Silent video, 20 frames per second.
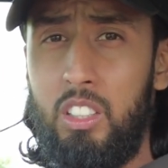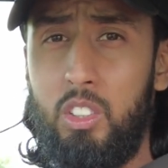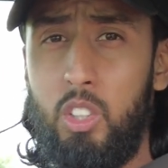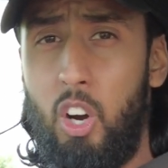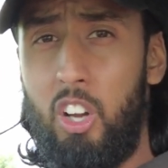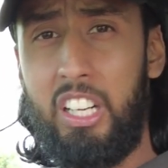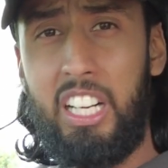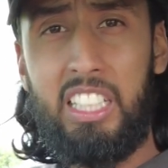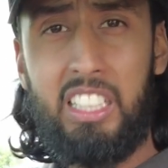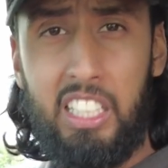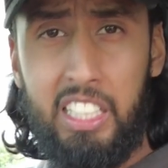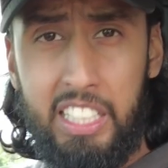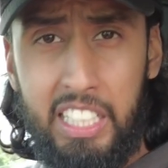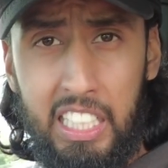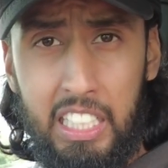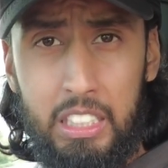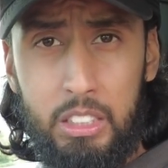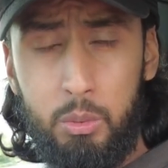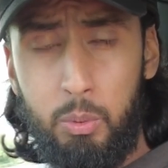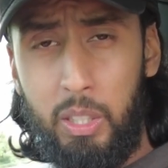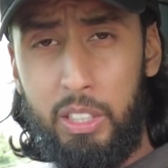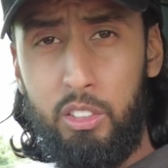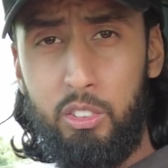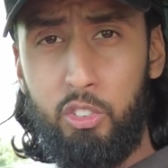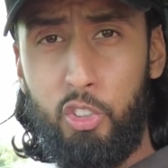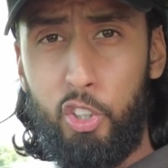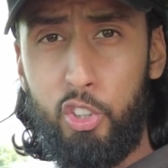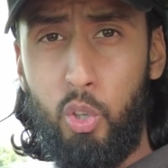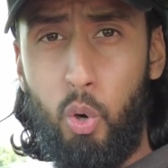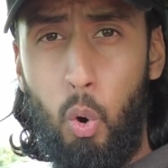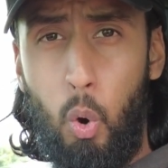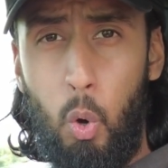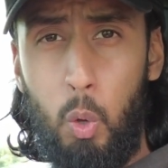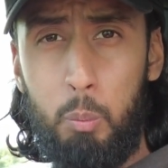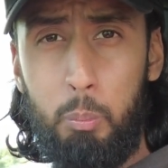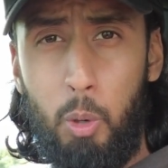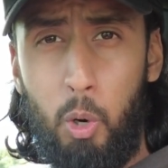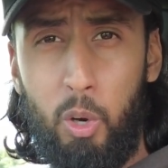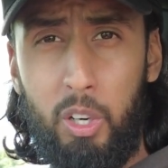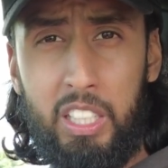Gone are the days where you've got the
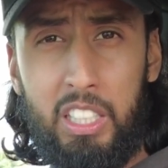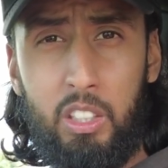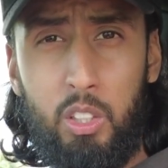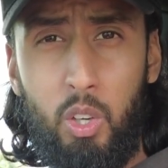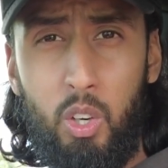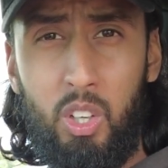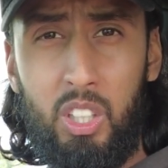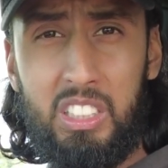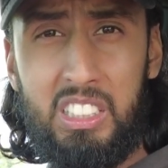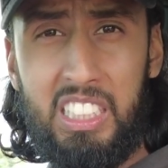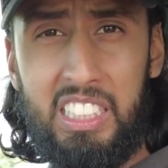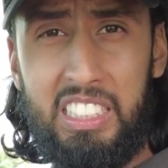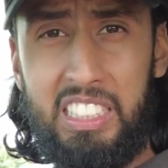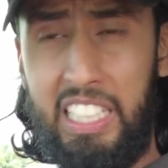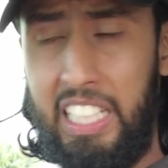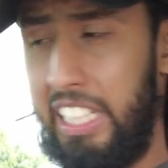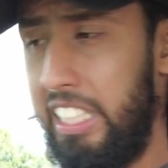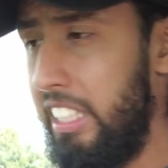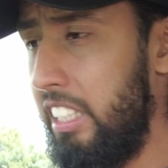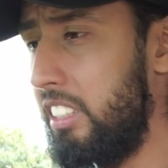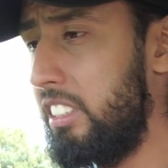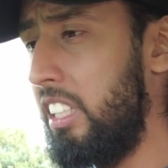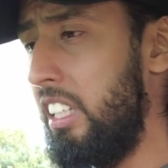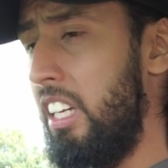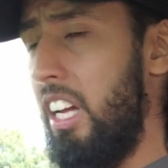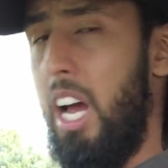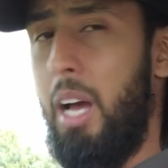old boring Lotus interiors.